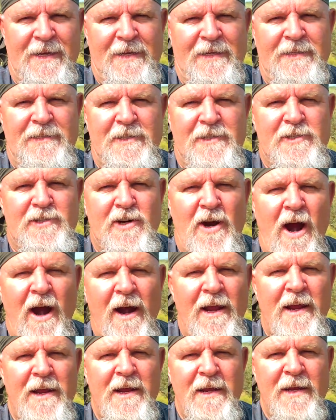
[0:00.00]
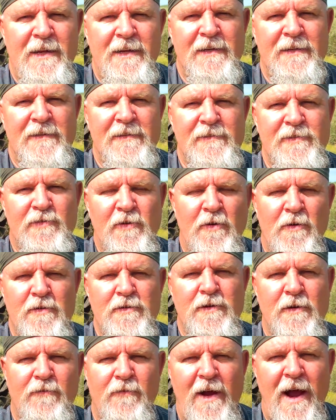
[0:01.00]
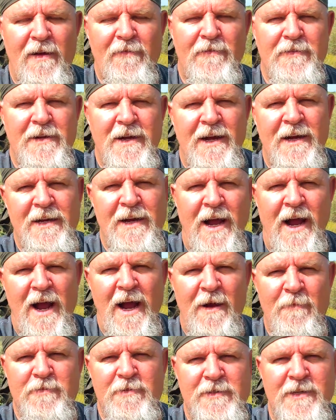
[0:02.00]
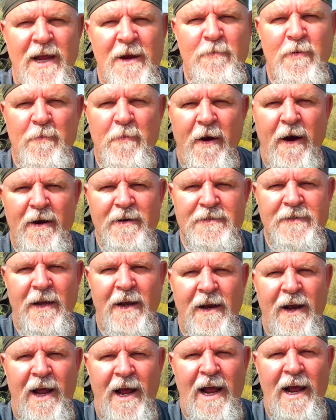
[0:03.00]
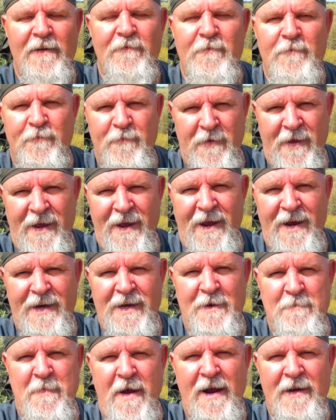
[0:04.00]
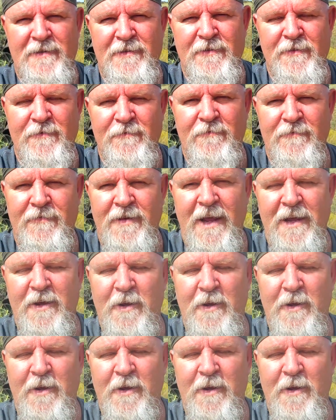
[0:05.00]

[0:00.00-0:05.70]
this is Charlie, sortofsurvival.com. Stay prepared, stay alive, and come back soon. Thank